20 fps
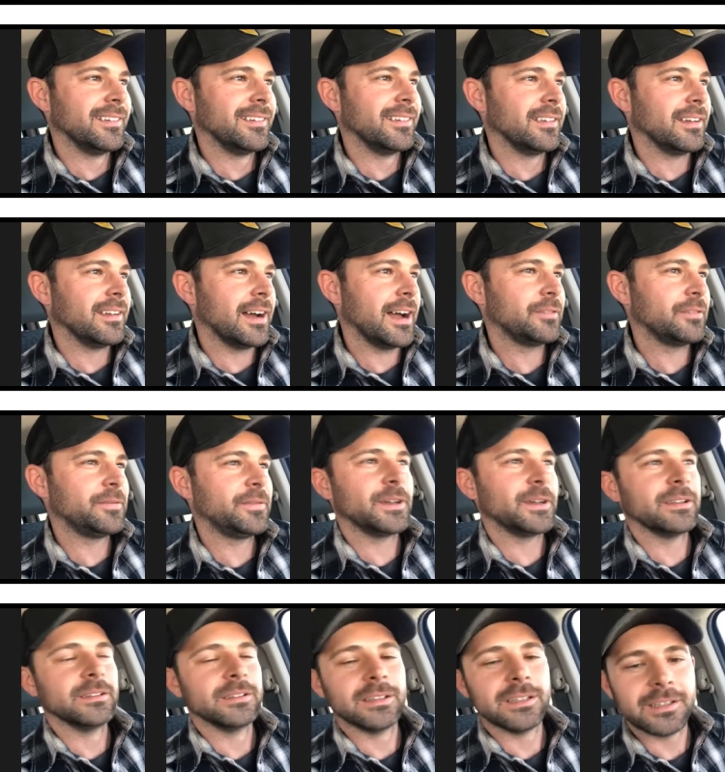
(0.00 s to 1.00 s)
i fell
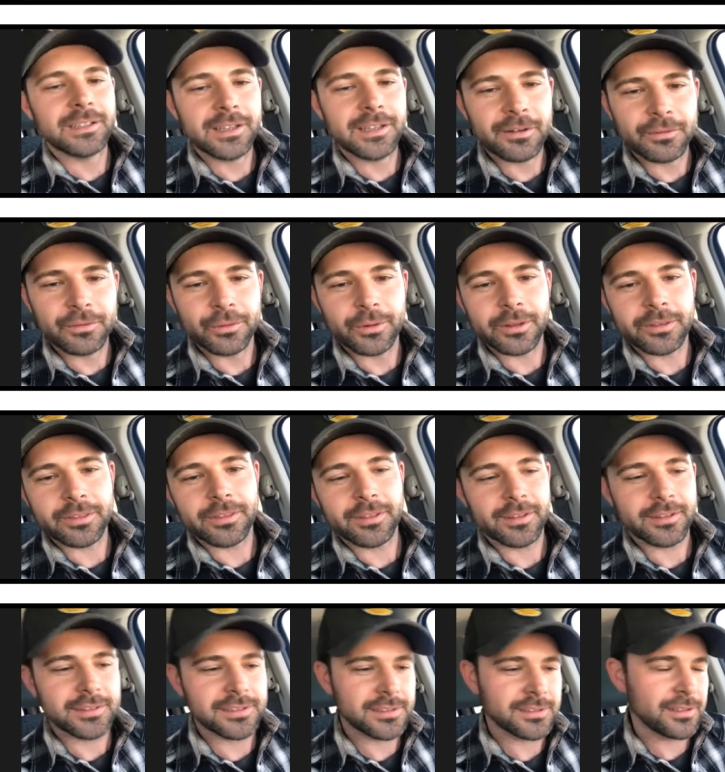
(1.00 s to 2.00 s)
in love with
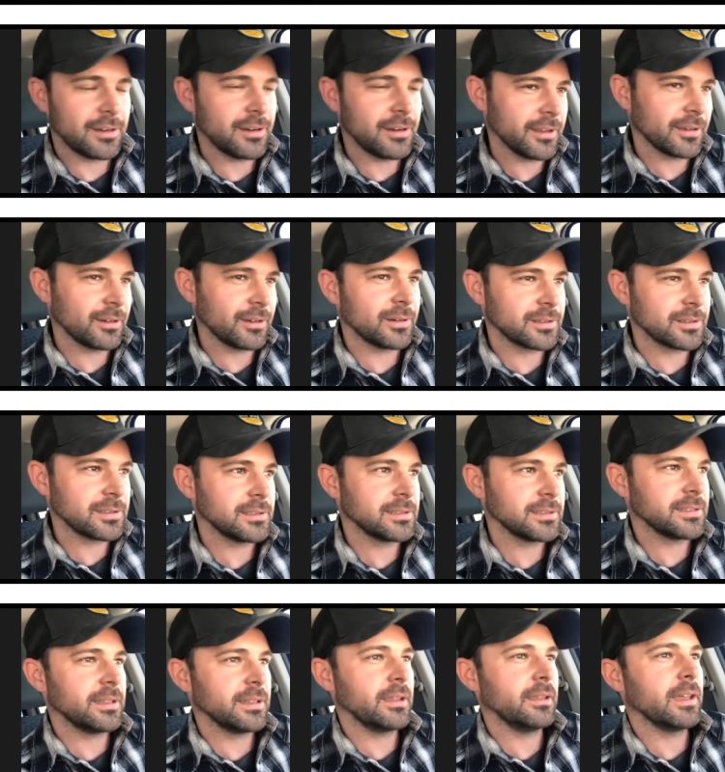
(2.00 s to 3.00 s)
starting horses
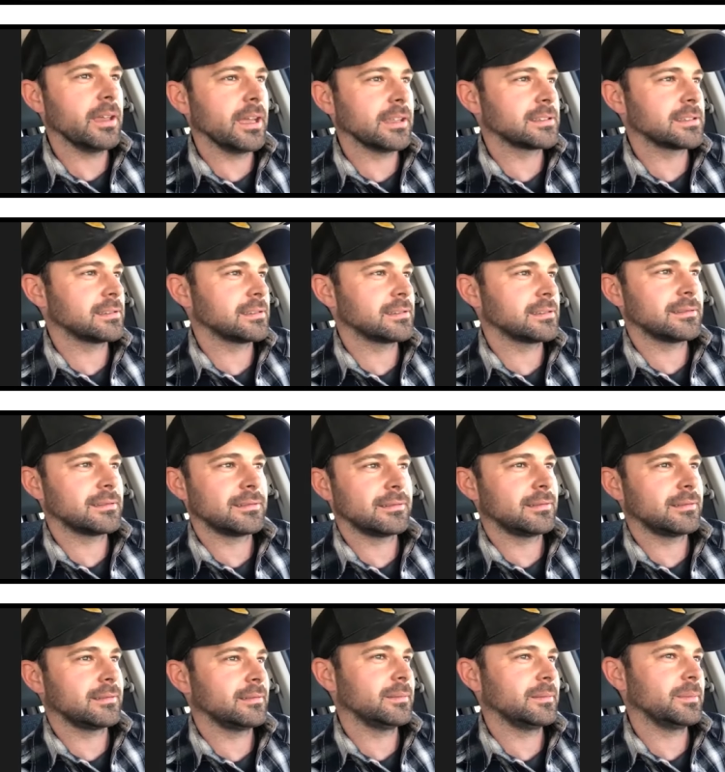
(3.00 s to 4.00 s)
and, and that's
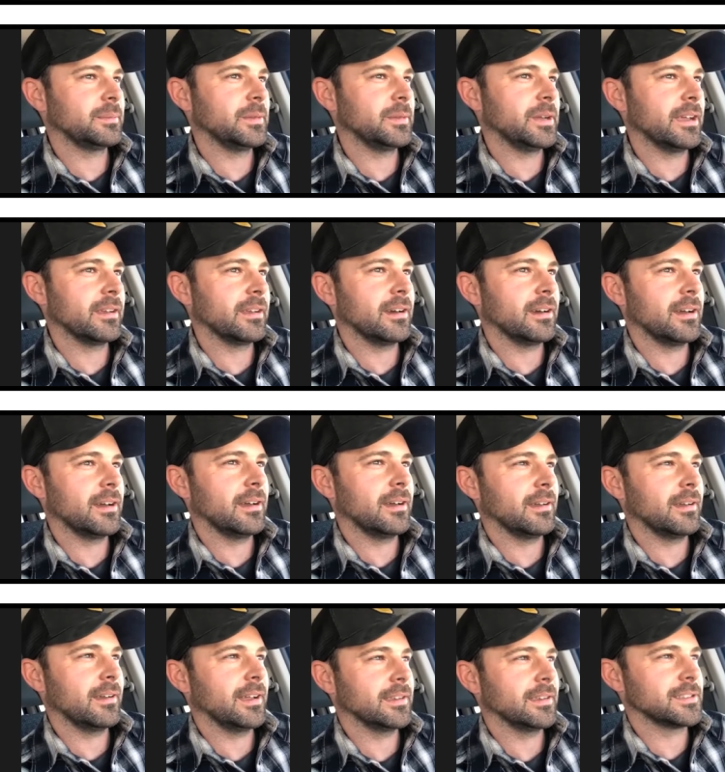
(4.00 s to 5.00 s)
man
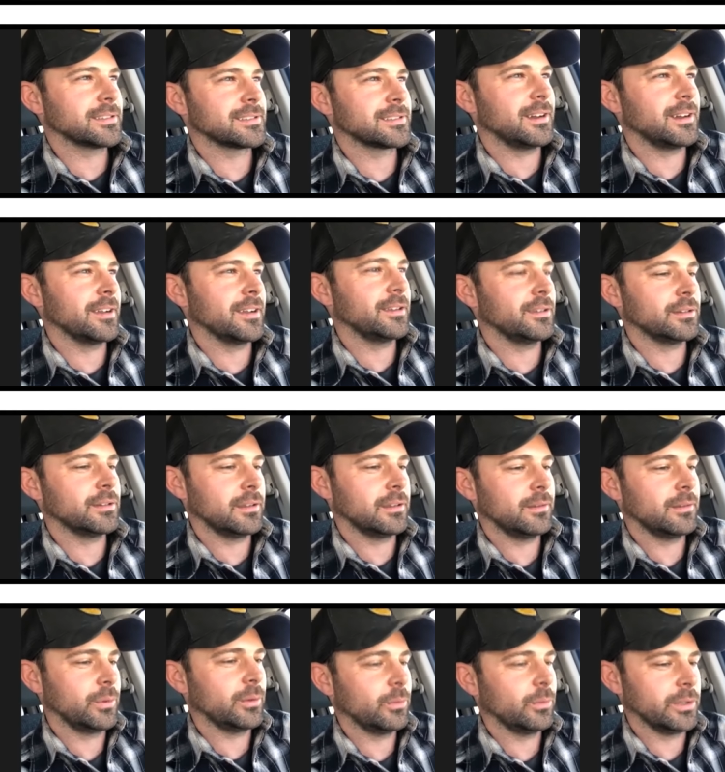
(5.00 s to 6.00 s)
i just saw you
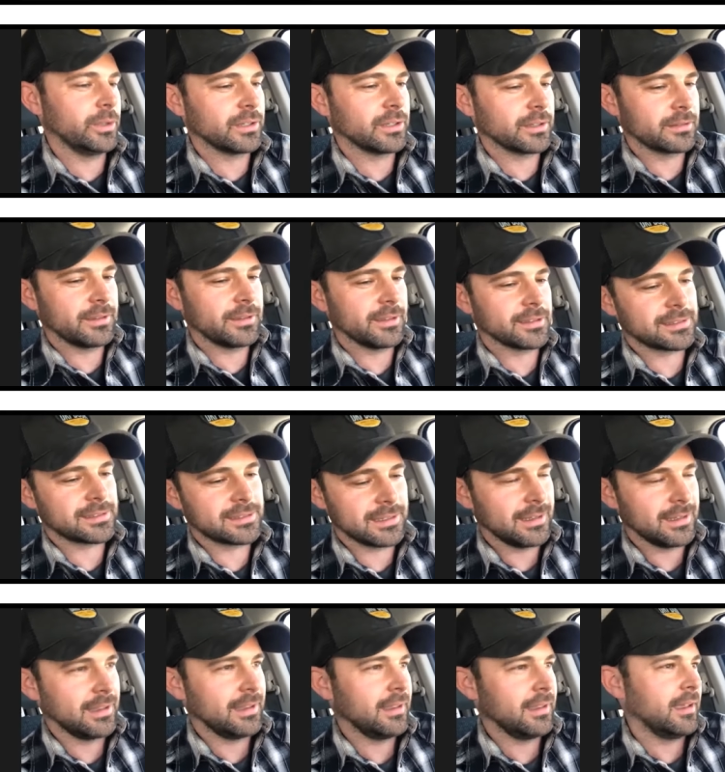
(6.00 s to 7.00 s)
we, we took this
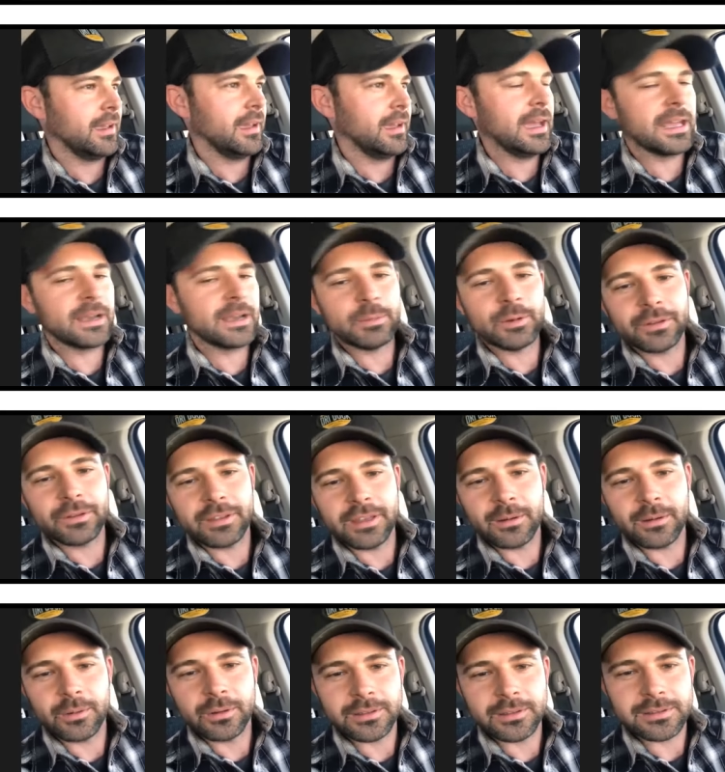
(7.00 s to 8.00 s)
animal
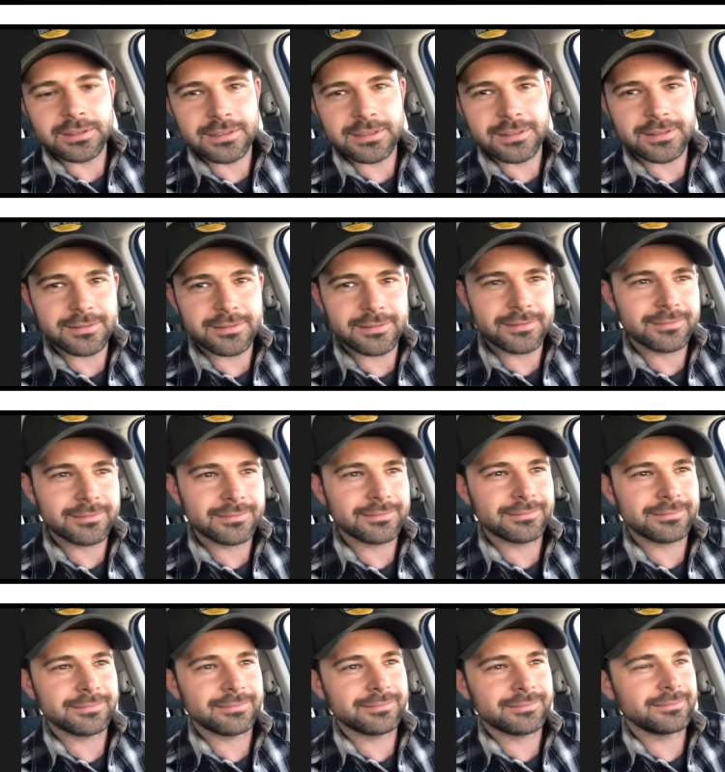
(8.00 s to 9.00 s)
that was
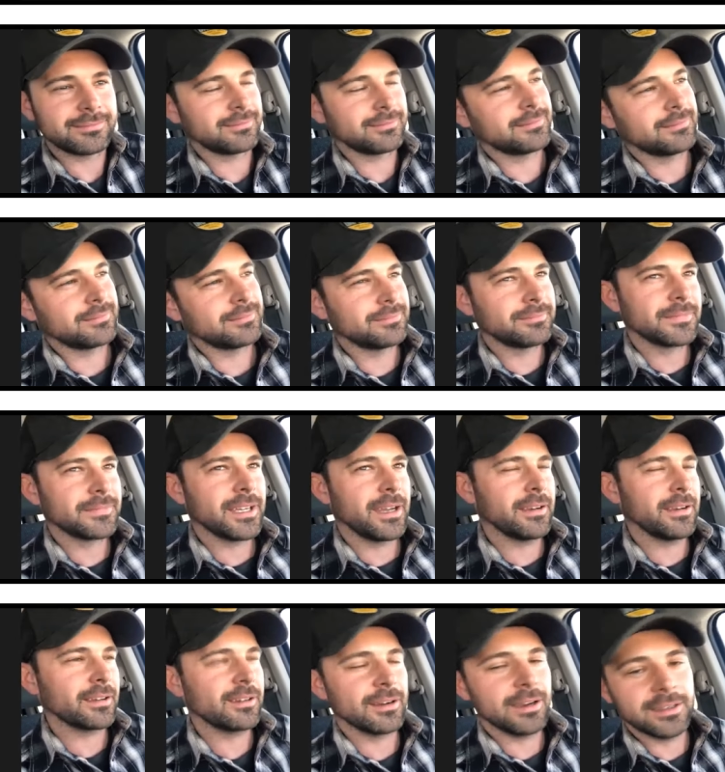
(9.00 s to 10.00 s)

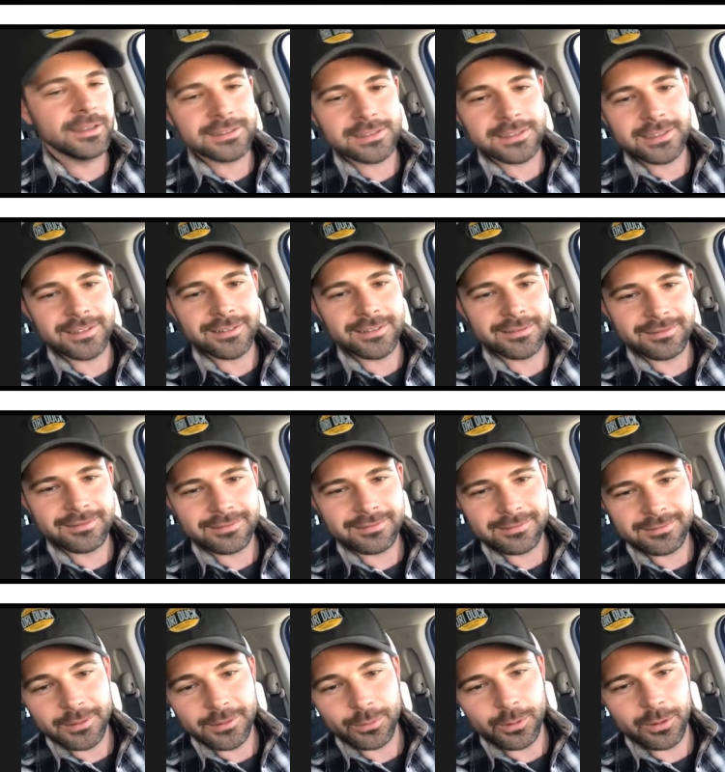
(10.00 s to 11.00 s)
kind of crazy and
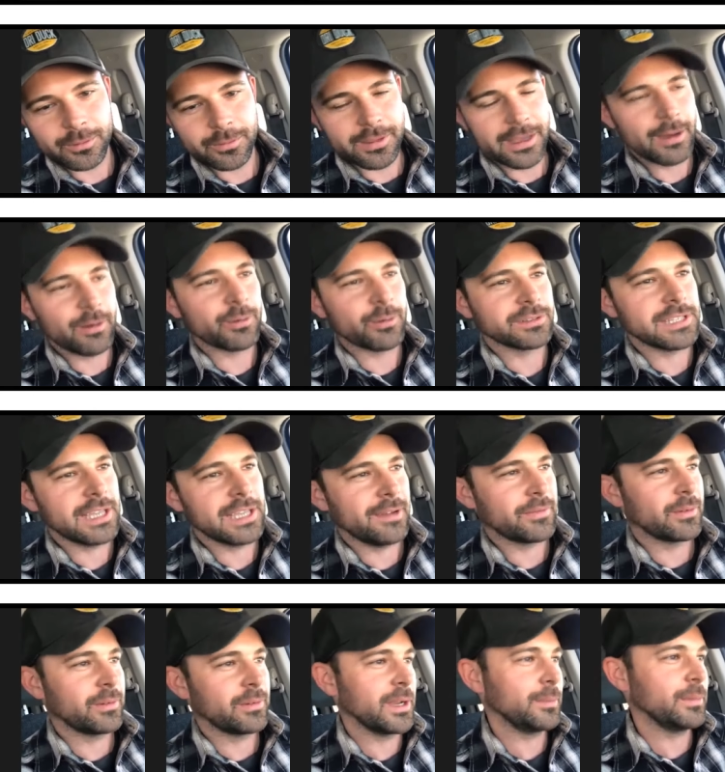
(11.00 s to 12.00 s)
it, that one was half
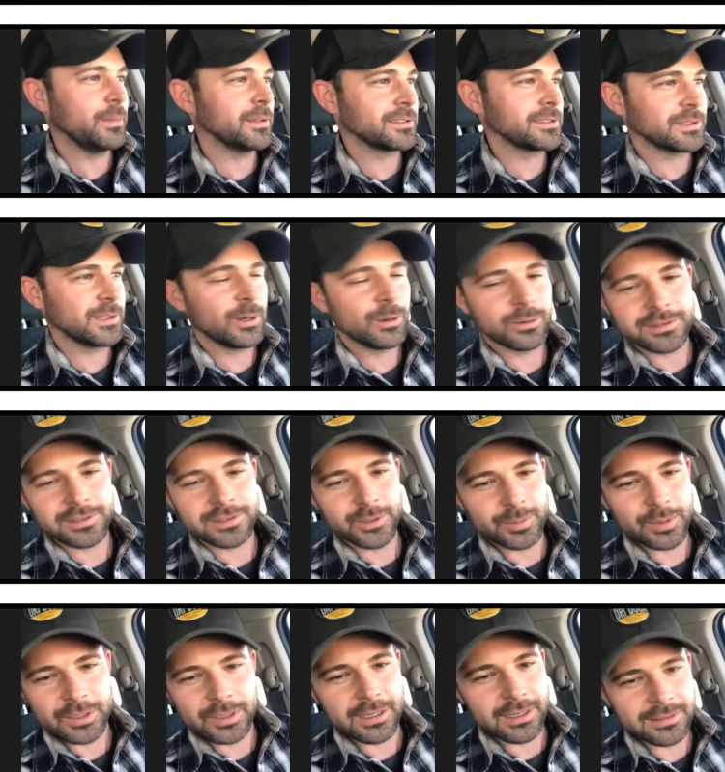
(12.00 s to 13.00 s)
arabian so it was
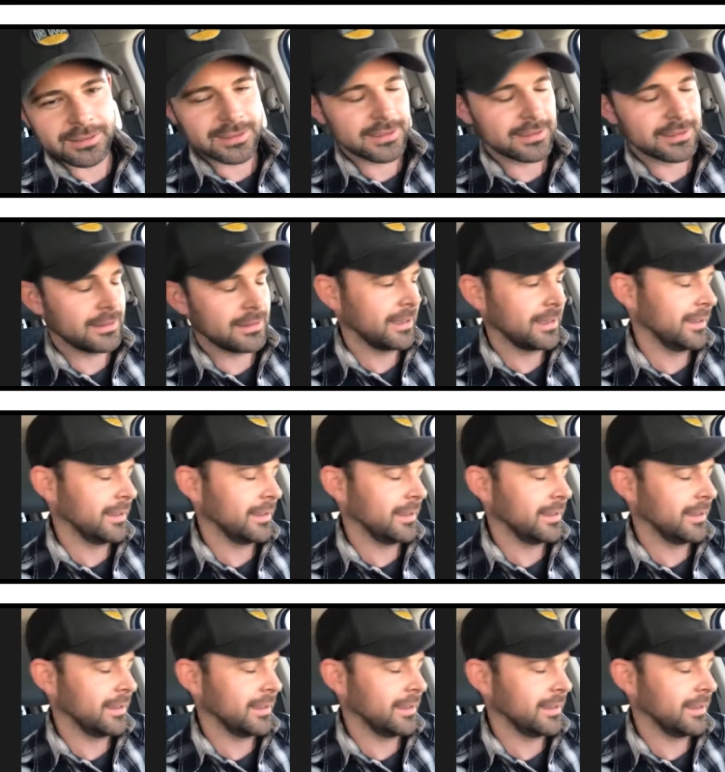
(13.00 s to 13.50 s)
super crazy and